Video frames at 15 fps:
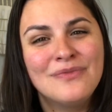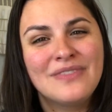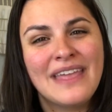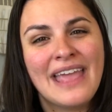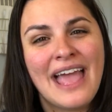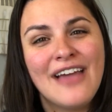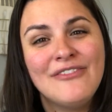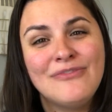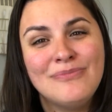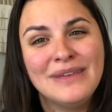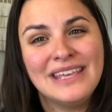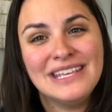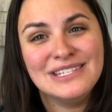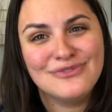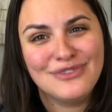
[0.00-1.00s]
They have
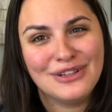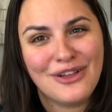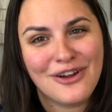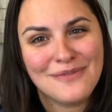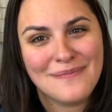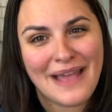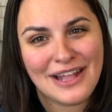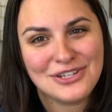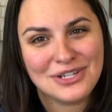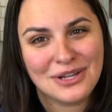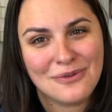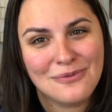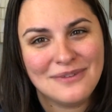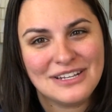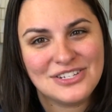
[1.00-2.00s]
Mickey's
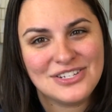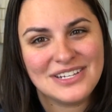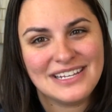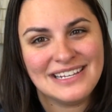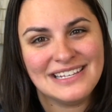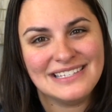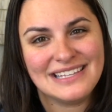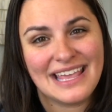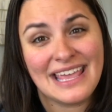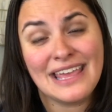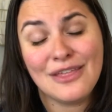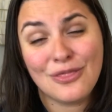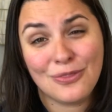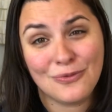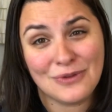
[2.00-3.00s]
PhilharMagic, which is
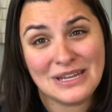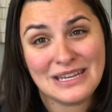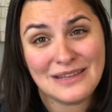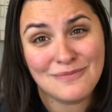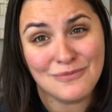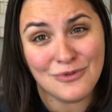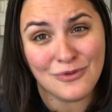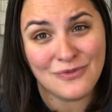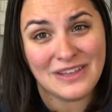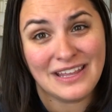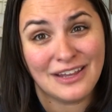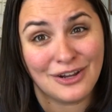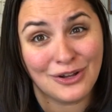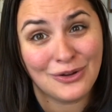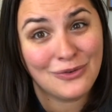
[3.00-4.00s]
a 3D
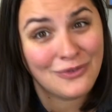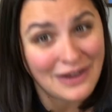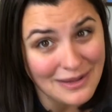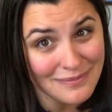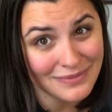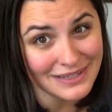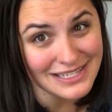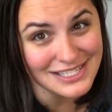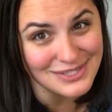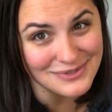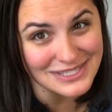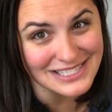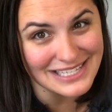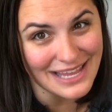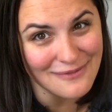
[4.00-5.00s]
movie and a great place to
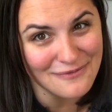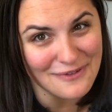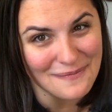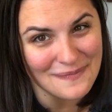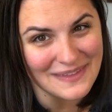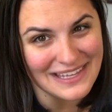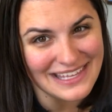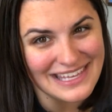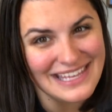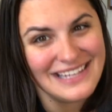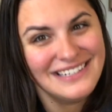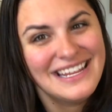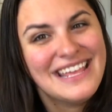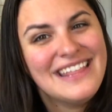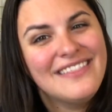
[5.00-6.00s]
escape from the
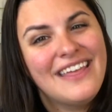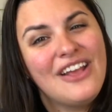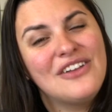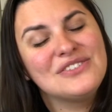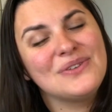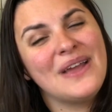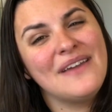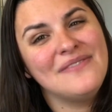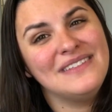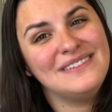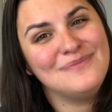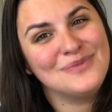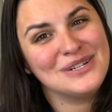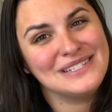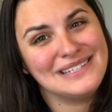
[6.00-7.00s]
heat. They also have the
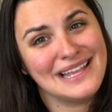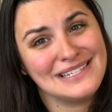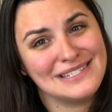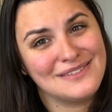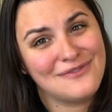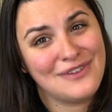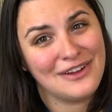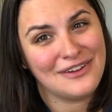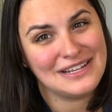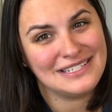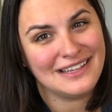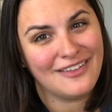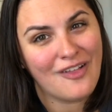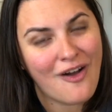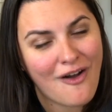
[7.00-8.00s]
Princess Fairy
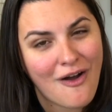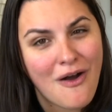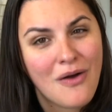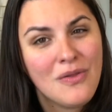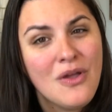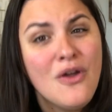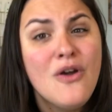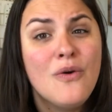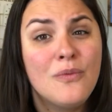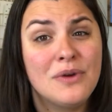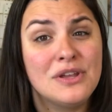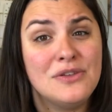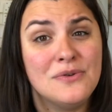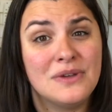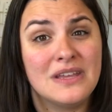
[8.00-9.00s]
Tale Hall,
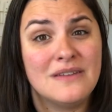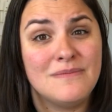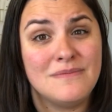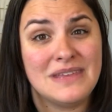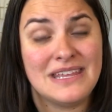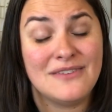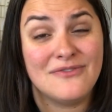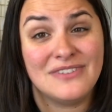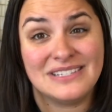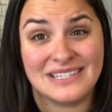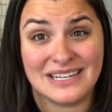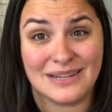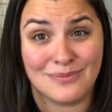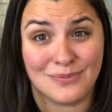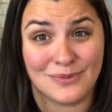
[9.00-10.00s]
where you can meet
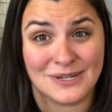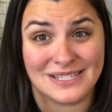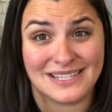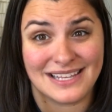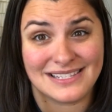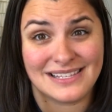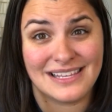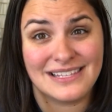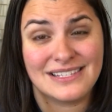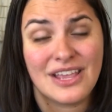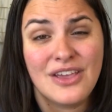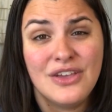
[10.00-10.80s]
visiting princesses.